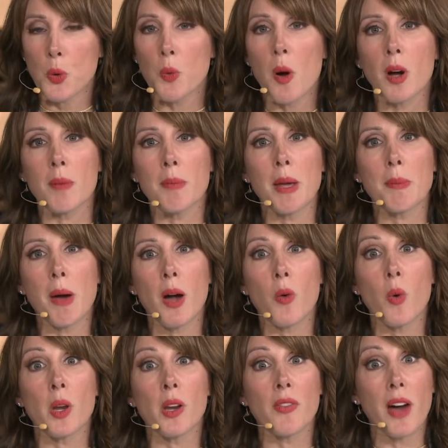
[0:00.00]
We're welcoming back
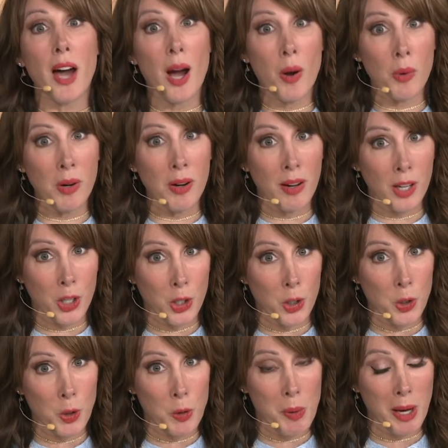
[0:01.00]
one of our
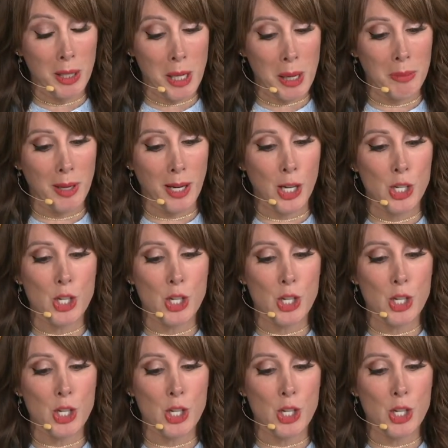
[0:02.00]
CUBE alumni,